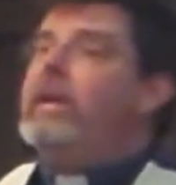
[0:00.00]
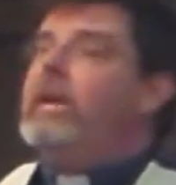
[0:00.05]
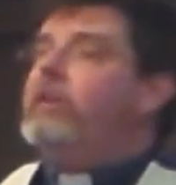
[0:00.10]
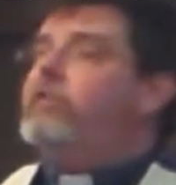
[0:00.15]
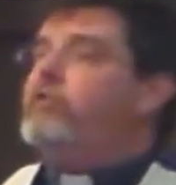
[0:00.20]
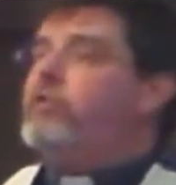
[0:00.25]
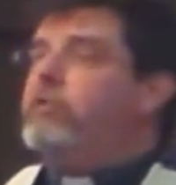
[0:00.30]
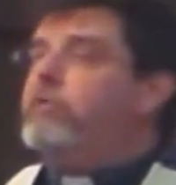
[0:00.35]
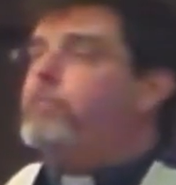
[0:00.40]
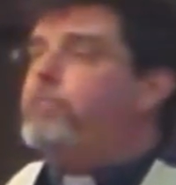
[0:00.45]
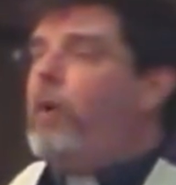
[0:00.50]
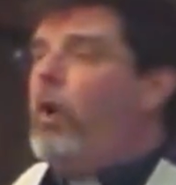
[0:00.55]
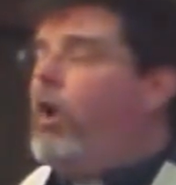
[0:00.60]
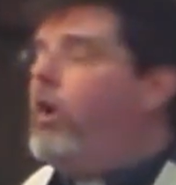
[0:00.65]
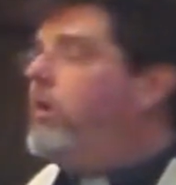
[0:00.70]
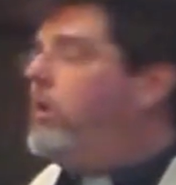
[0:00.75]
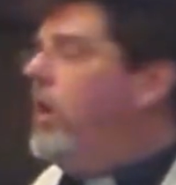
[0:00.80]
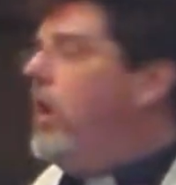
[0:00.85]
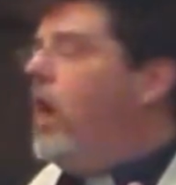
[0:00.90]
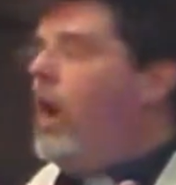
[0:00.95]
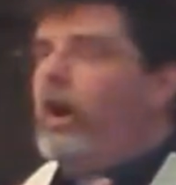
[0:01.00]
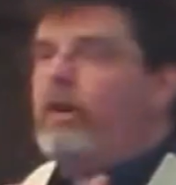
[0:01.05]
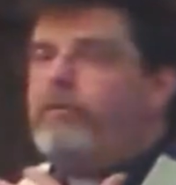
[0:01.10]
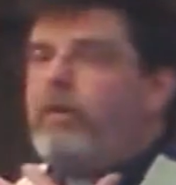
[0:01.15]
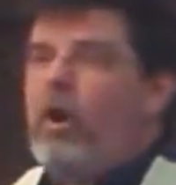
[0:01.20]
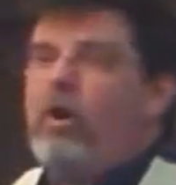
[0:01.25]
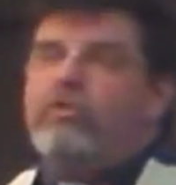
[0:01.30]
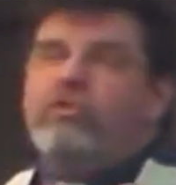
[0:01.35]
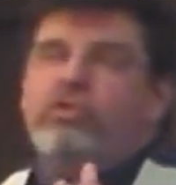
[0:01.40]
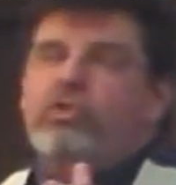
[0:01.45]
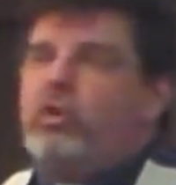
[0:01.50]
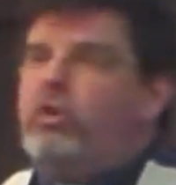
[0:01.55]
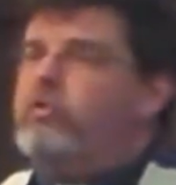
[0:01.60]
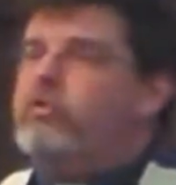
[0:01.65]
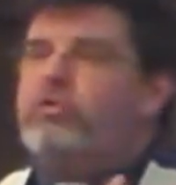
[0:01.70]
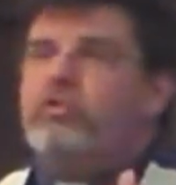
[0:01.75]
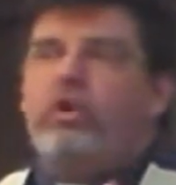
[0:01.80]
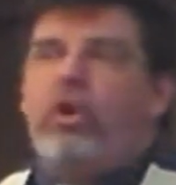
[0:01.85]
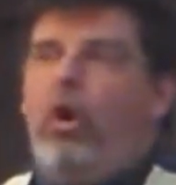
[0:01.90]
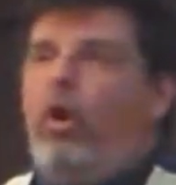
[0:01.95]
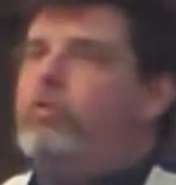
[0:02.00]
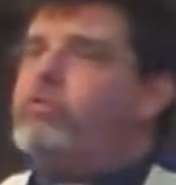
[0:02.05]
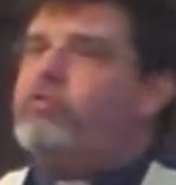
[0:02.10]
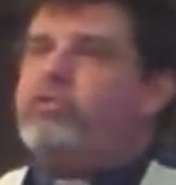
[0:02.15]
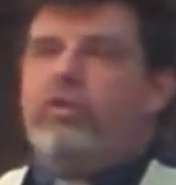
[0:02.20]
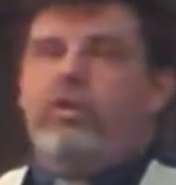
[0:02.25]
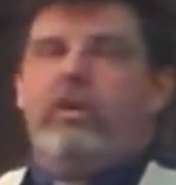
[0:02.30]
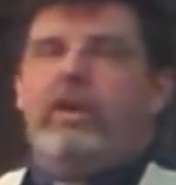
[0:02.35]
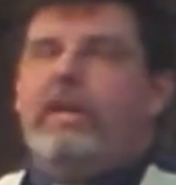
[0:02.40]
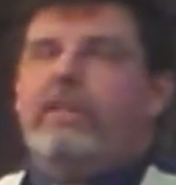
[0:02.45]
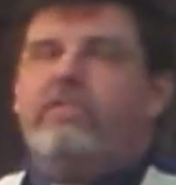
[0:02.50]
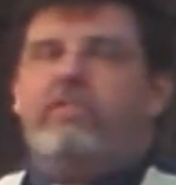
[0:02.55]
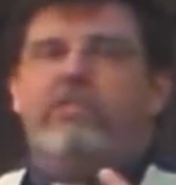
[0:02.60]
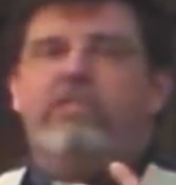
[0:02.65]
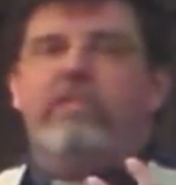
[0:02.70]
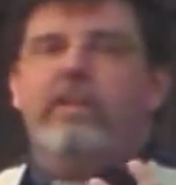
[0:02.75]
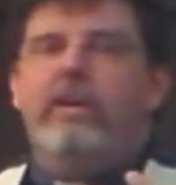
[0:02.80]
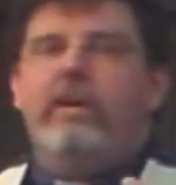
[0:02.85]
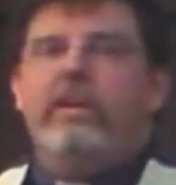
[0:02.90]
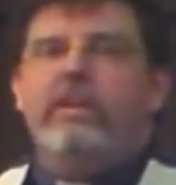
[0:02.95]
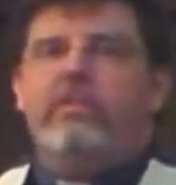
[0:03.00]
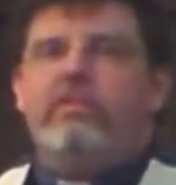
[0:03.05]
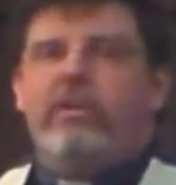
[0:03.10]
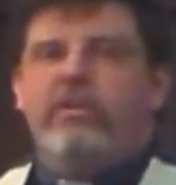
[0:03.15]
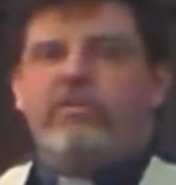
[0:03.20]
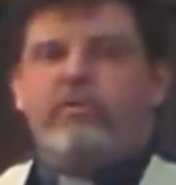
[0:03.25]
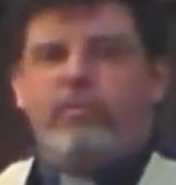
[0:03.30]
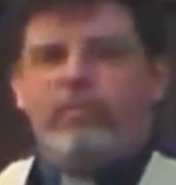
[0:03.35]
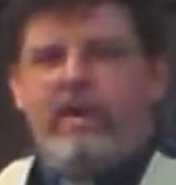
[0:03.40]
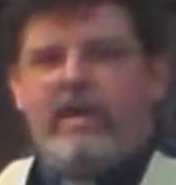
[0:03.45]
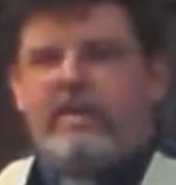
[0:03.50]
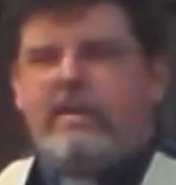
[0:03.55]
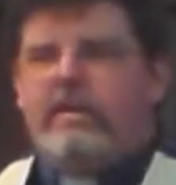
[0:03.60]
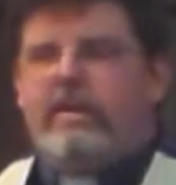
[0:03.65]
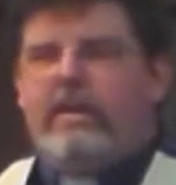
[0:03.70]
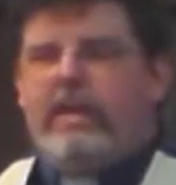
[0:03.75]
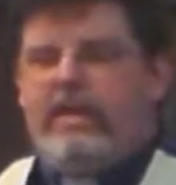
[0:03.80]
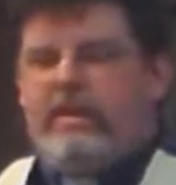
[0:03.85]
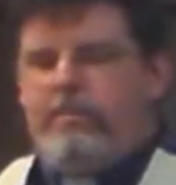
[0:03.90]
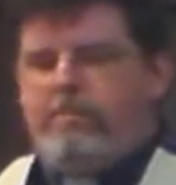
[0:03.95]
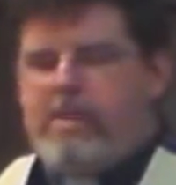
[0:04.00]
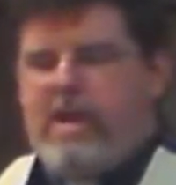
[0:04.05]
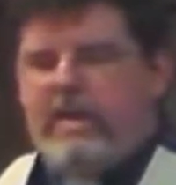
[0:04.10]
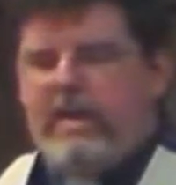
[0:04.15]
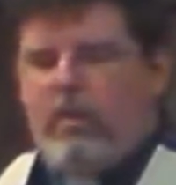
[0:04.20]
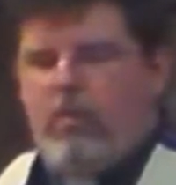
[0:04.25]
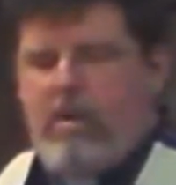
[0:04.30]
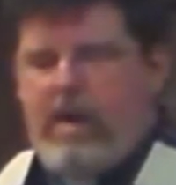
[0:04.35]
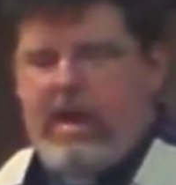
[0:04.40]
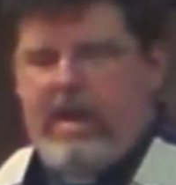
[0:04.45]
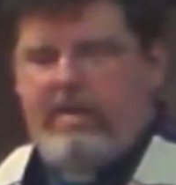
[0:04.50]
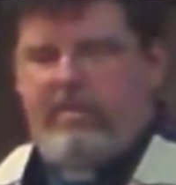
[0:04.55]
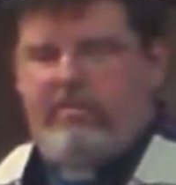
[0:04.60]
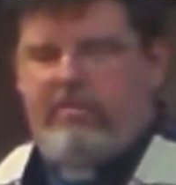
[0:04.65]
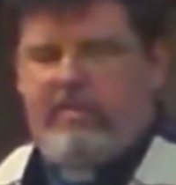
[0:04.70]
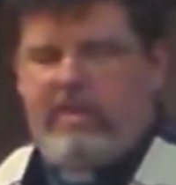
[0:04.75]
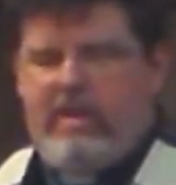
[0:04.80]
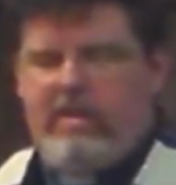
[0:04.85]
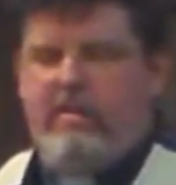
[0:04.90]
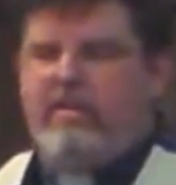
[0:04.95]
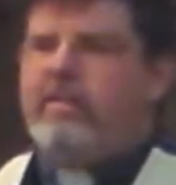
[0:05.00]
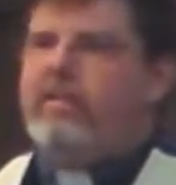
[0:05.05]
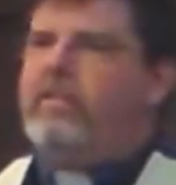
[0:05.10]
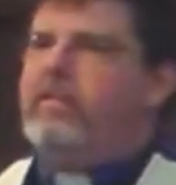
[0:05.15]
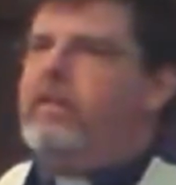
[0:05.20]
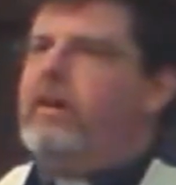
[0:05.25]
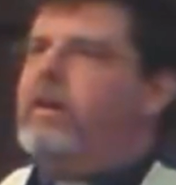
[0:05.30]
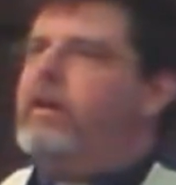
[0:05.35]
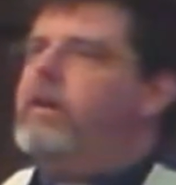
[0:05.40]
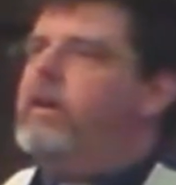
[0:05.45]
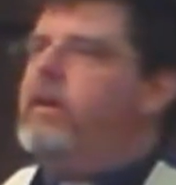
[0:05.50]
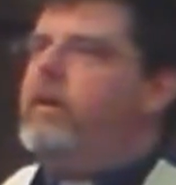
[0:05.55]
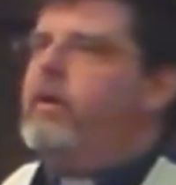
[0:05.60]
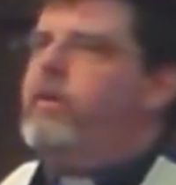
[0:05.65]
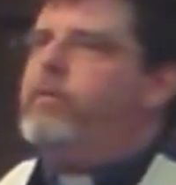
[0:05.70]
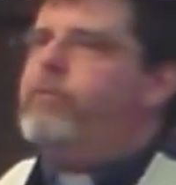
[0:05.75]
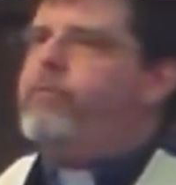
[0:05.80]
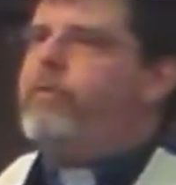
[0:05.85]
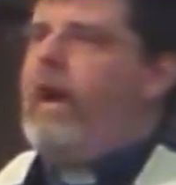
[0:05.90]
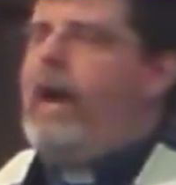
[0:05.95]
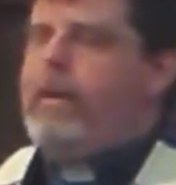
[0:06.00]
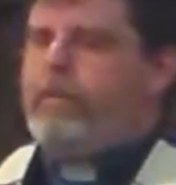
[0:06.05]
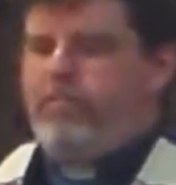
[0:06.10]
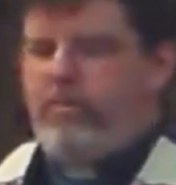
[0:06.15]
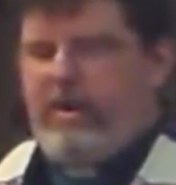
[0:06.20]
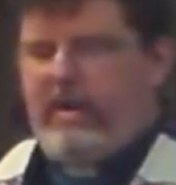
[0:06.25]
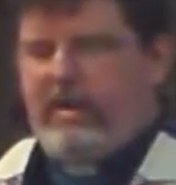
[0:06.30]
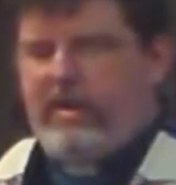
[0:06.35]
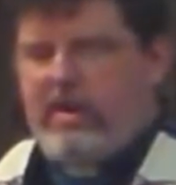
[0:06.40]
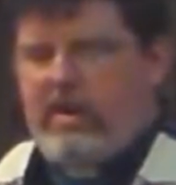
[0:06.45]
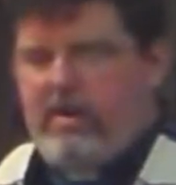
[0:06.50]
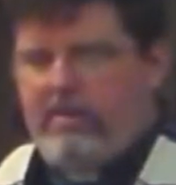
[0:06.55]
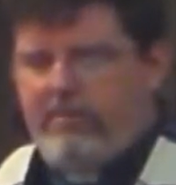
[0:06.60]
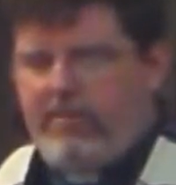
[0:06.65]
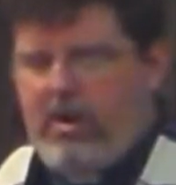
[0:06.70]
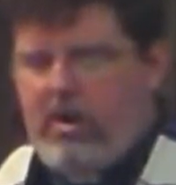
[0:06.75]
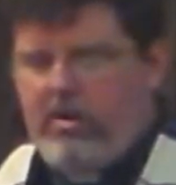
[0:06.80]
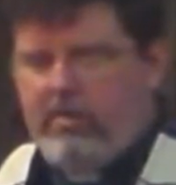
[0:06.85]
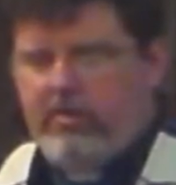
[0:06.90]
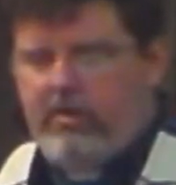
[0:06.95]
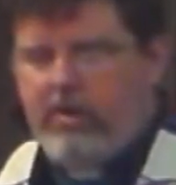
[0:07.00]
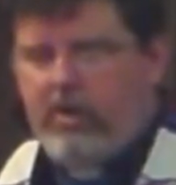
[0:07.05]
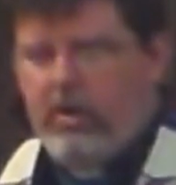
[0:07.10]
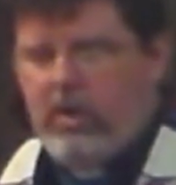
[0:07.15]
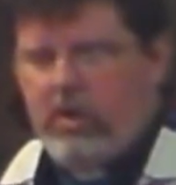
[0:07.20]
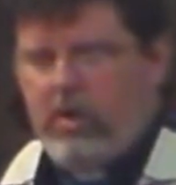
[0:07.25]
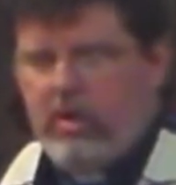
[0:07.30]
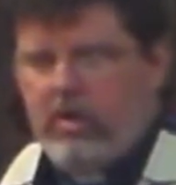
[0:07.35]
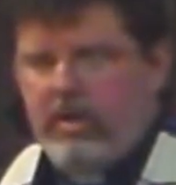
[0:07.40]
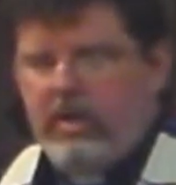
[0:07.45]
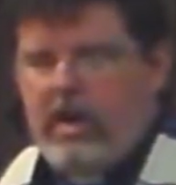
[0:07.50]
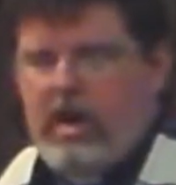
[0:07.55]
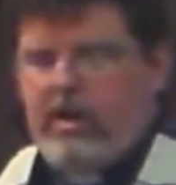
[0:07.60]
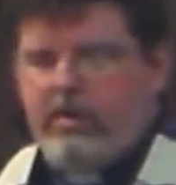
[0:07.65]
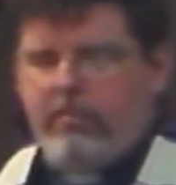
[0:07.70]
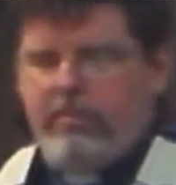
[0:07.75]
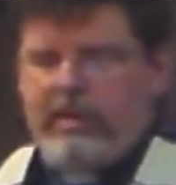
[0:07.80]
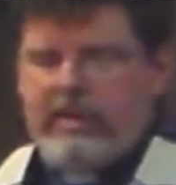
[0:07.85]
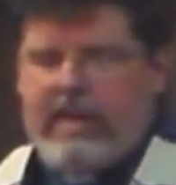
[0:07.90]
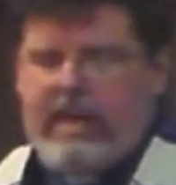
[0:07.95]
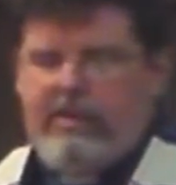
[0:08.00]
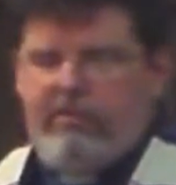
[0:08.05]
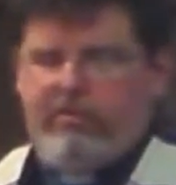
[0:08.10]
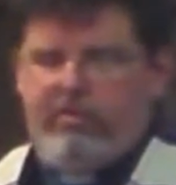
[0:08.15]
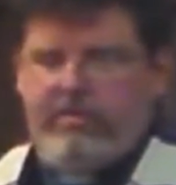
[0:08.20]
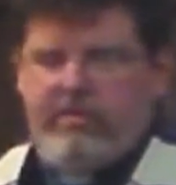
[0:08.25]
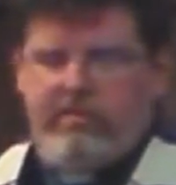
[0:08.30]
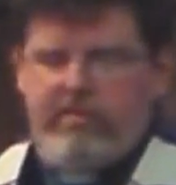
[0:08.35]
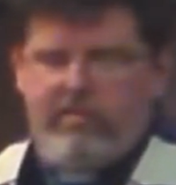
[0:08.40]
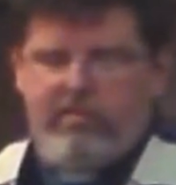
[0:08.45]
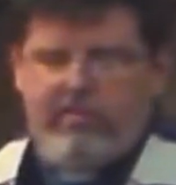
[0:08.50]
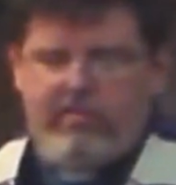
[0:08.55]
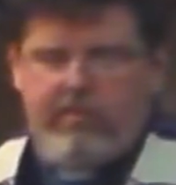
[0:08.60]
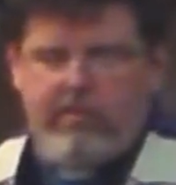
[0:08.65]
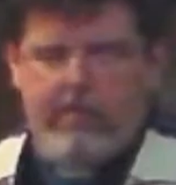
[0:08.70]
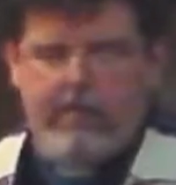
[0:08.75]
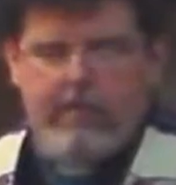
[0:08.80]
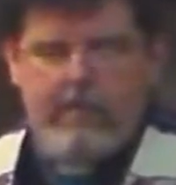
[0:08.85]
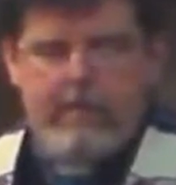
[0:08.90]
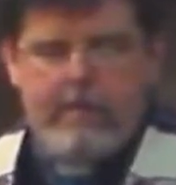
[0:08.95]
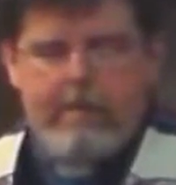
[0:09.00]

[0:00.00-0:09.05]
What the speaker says: It's just part of our church culture. It's just written in many ways into the fabric of our congregations.